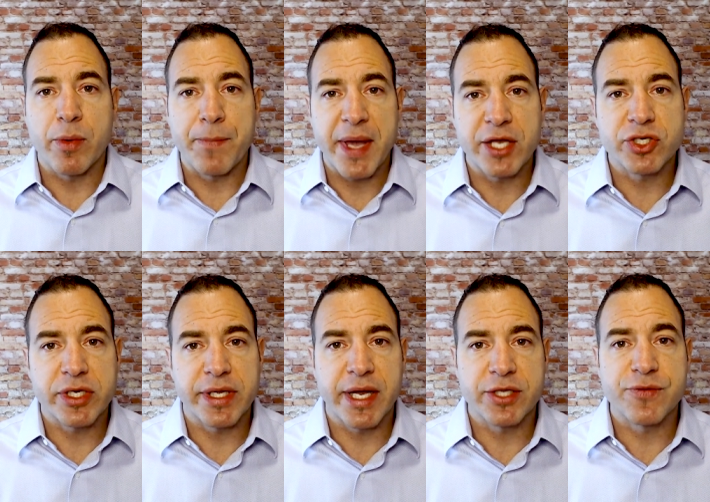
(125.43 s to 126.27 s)
a
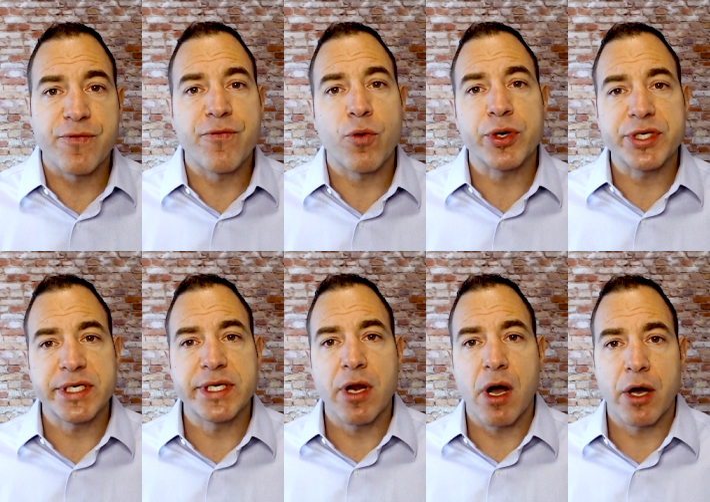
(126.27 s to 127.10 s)
patient gets
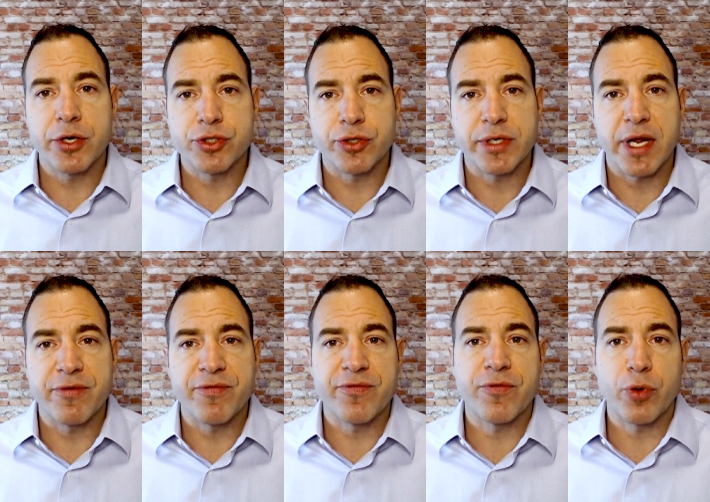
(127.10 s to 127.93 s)

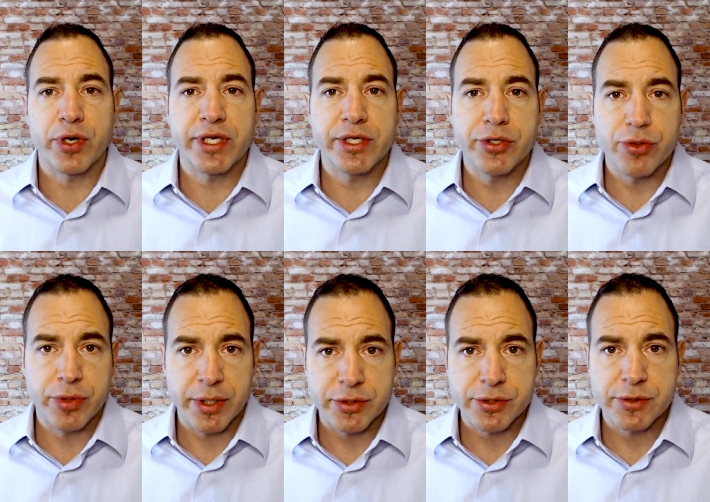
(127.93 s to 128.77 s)
1,440
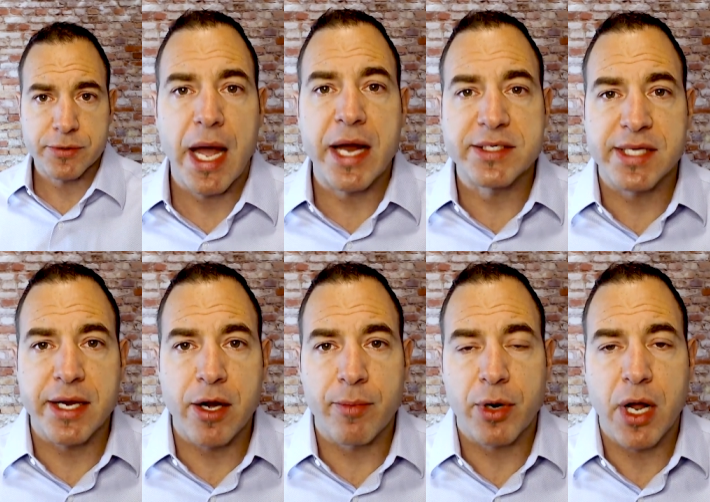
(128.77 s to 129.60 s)
units. How does that
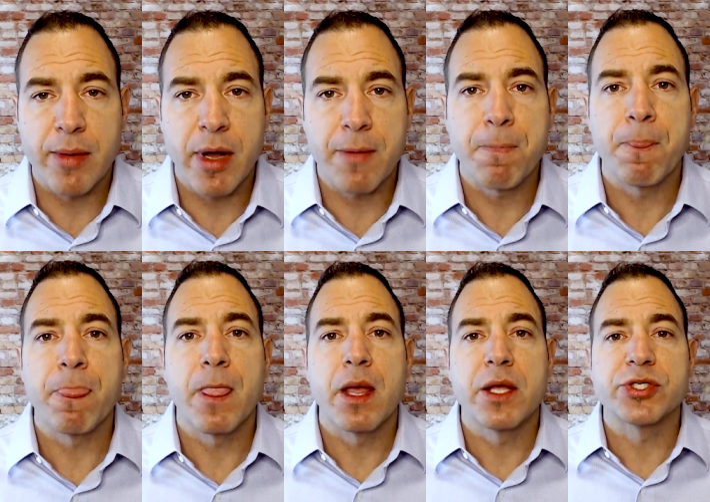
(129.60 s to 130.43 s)
number come up?
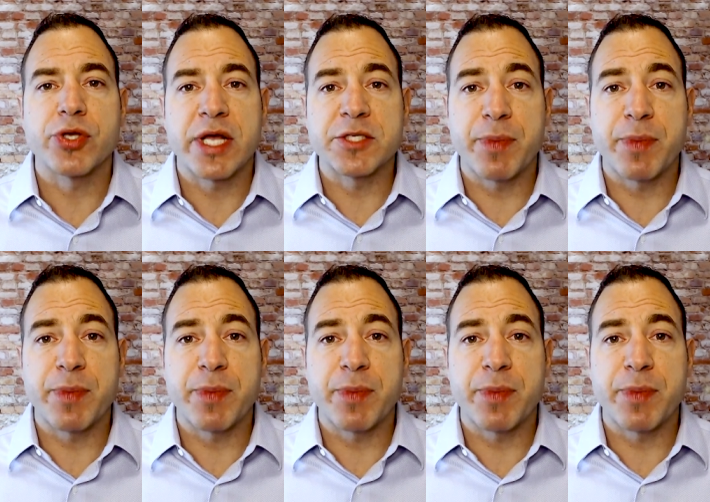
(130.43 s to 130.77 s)
So, that's